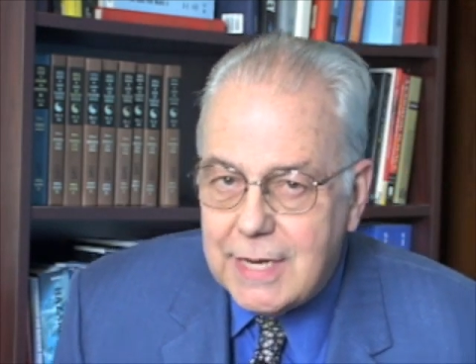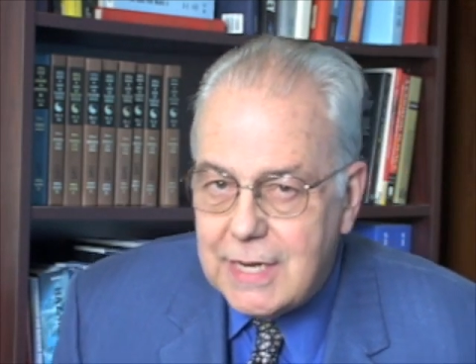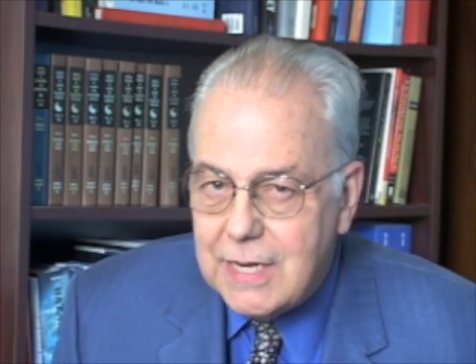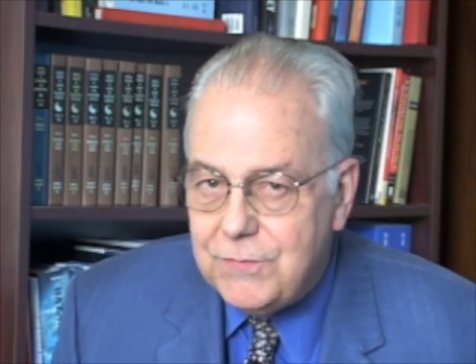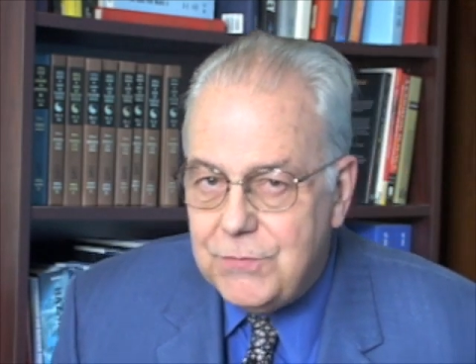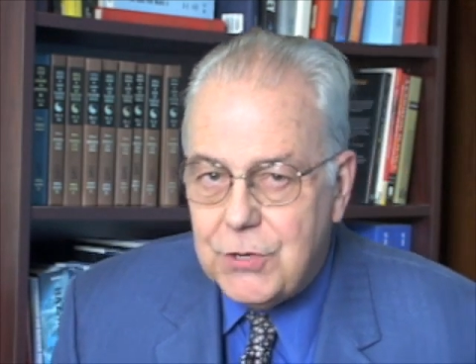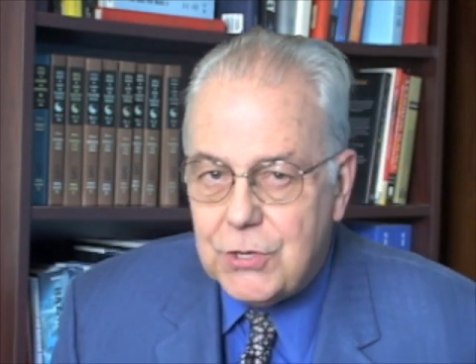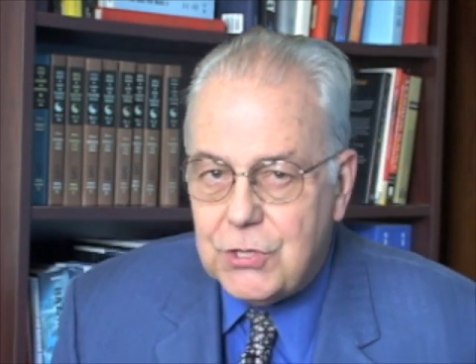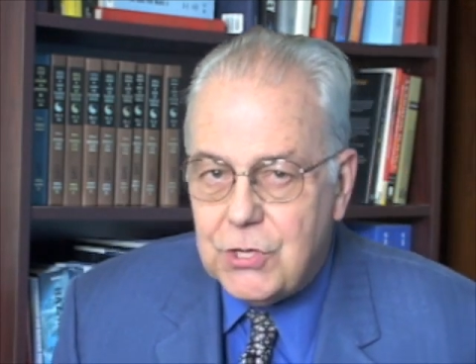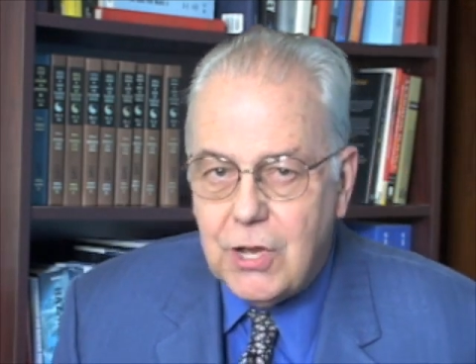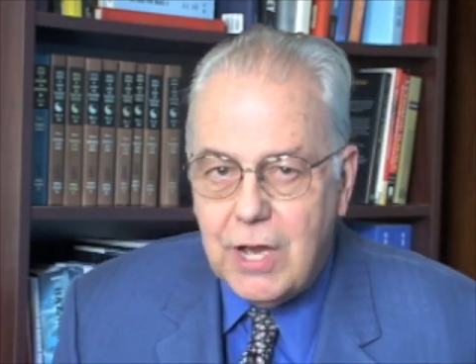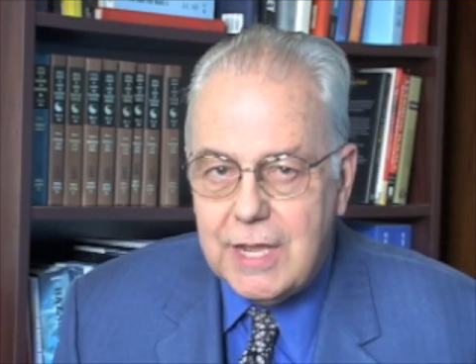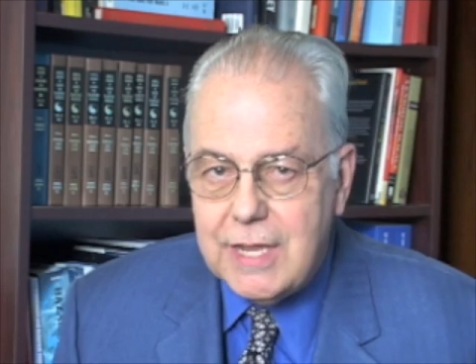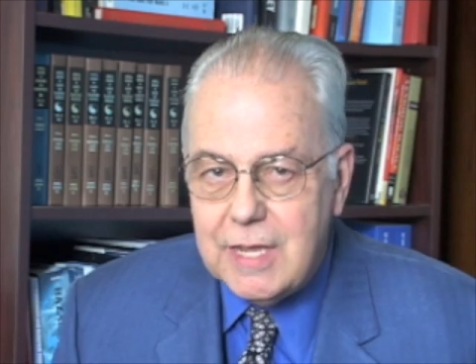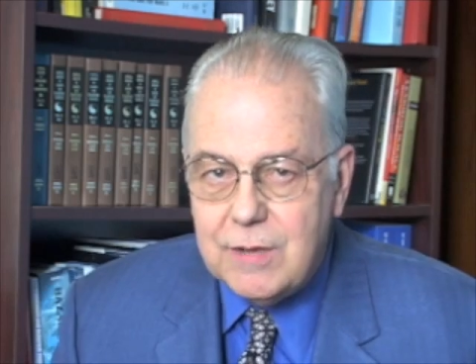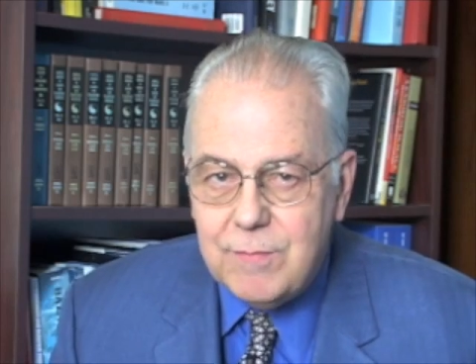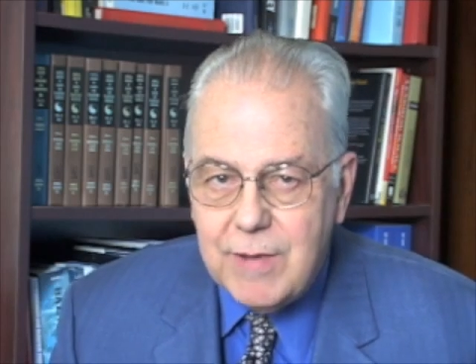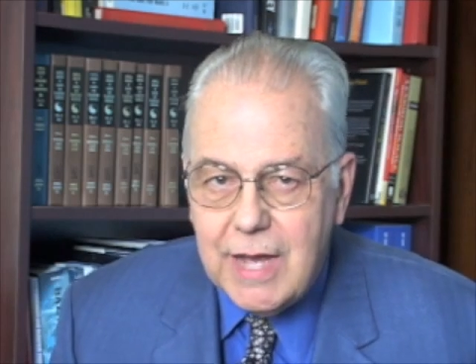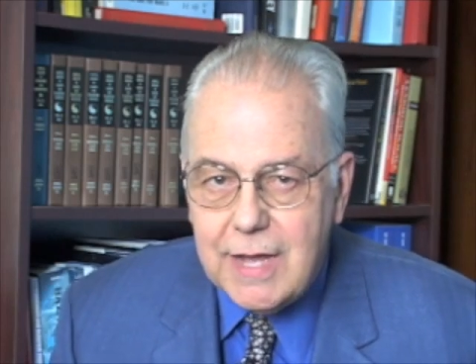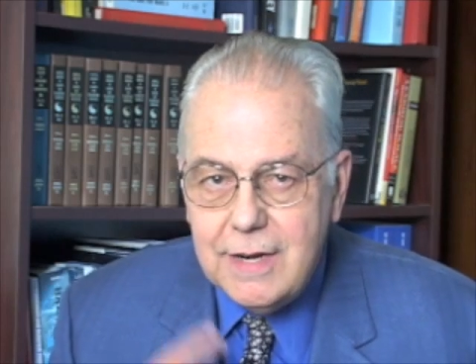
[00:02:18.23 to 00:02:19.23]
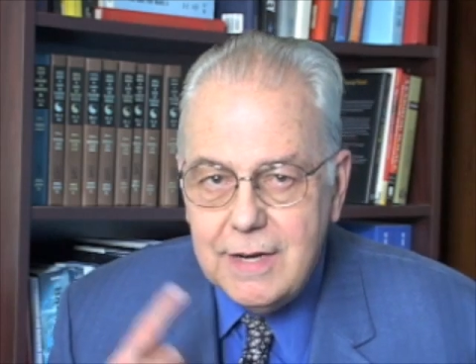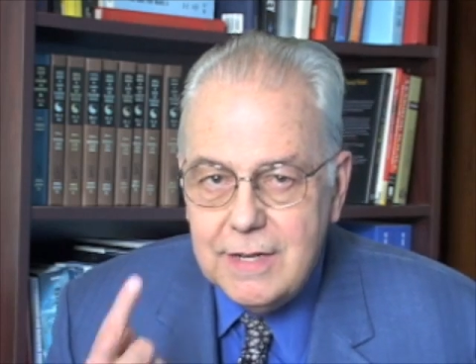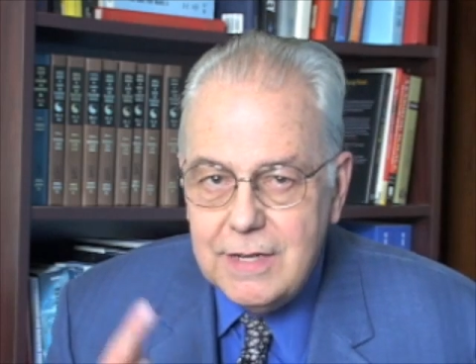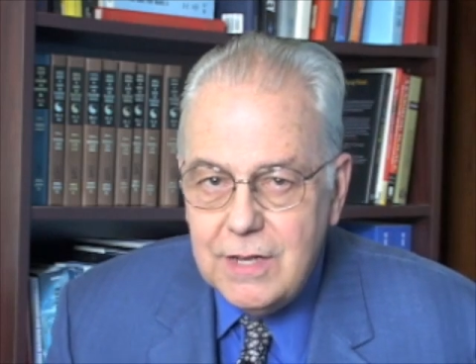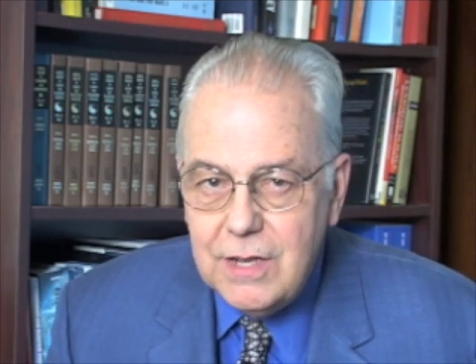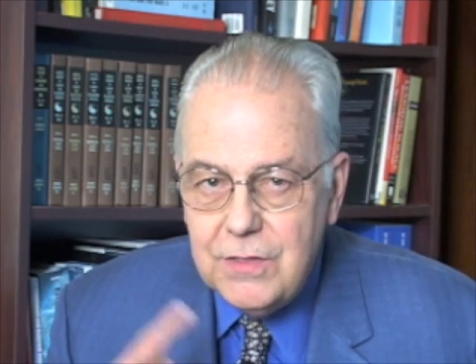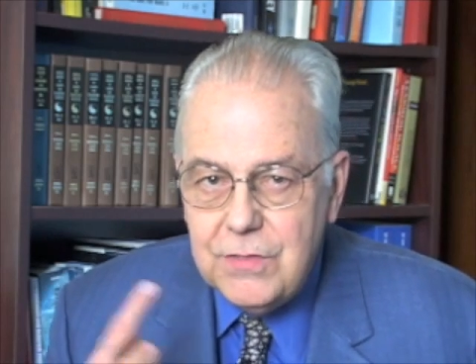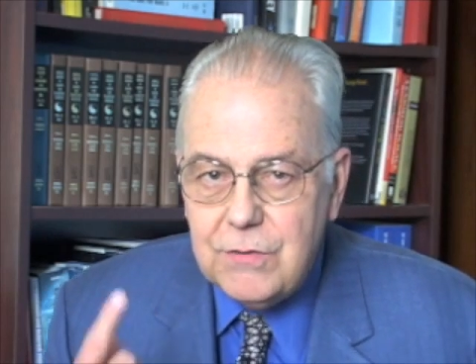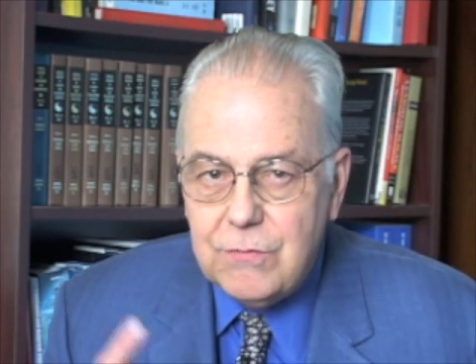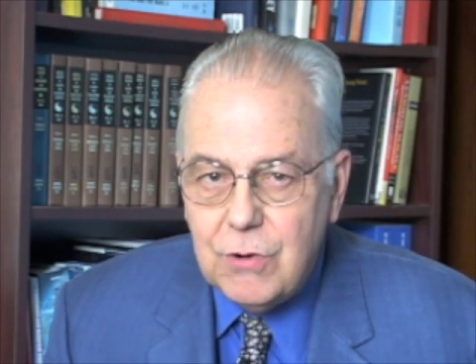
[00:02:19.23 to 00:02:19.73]
and if you're talking about
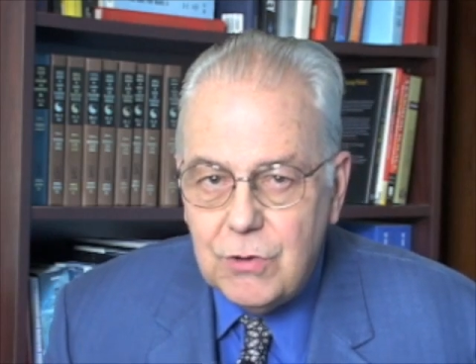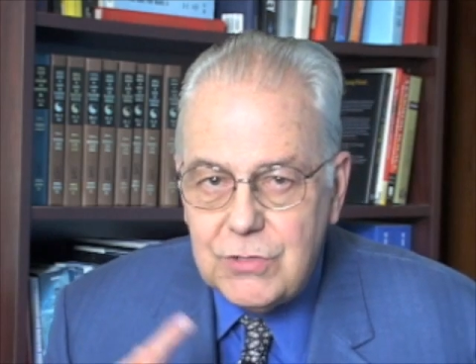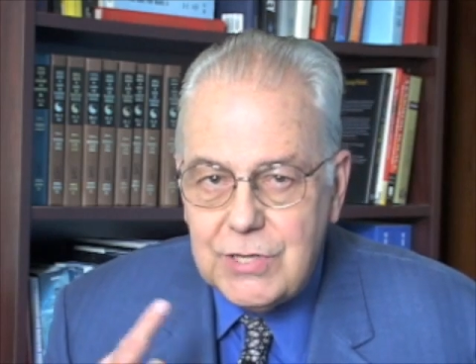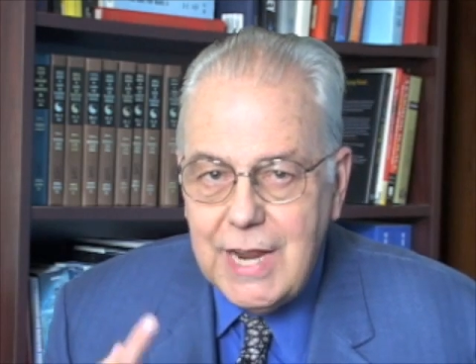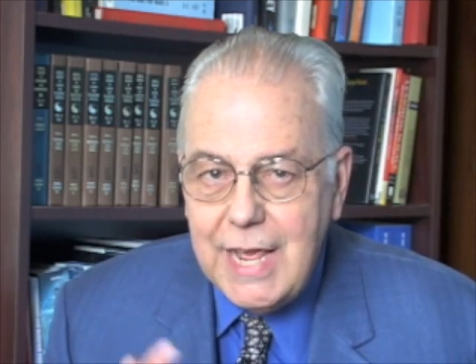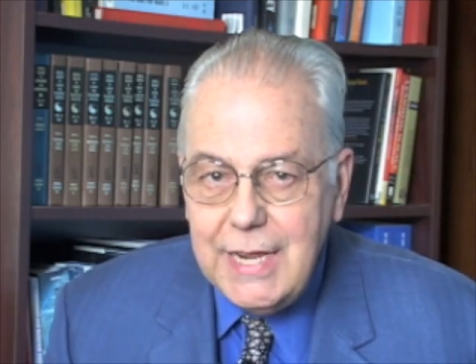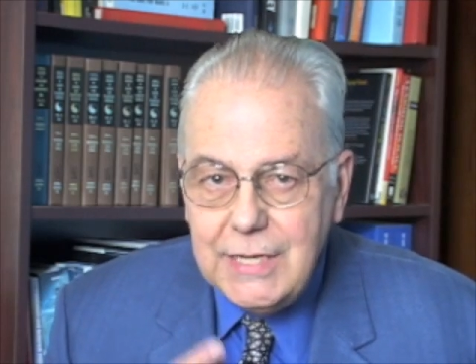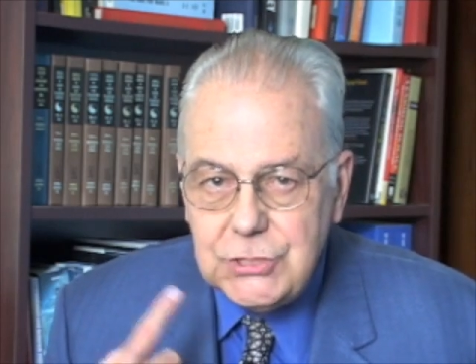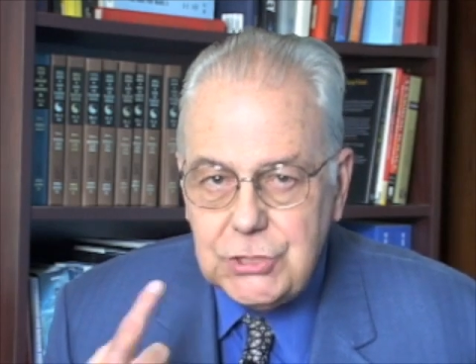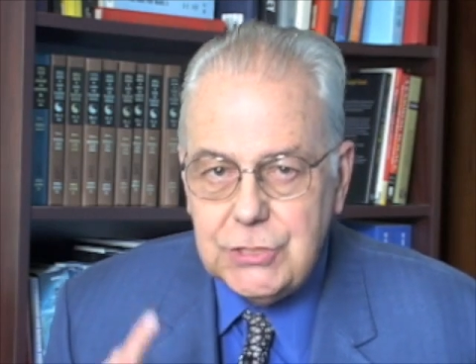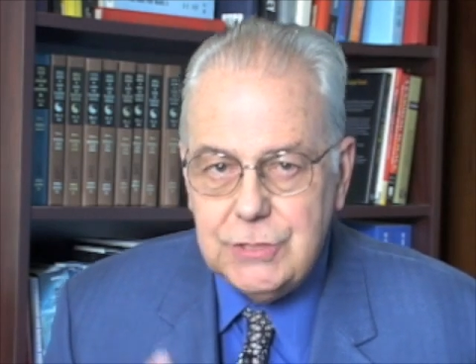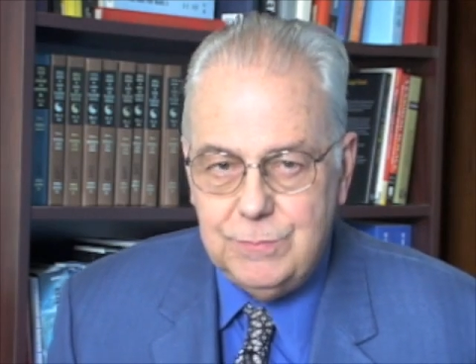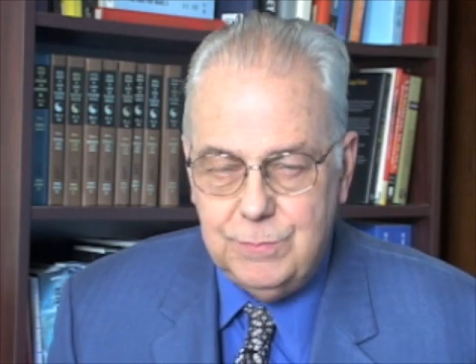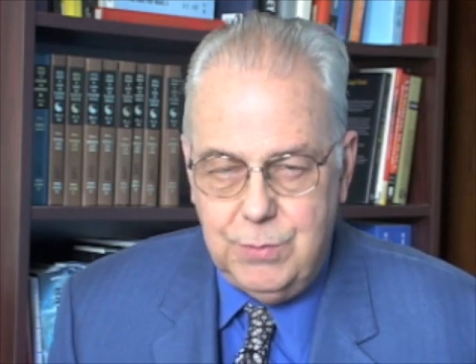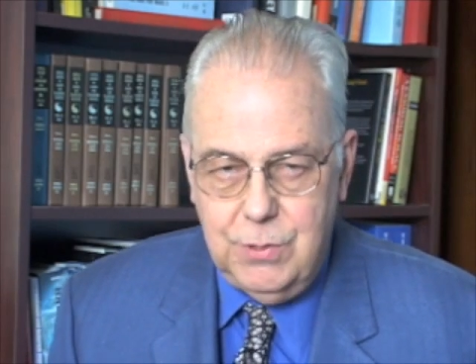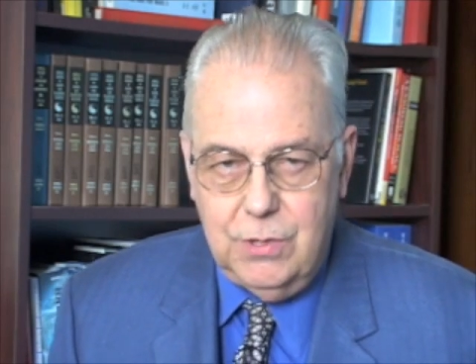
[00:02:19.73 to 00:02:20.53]
the rotation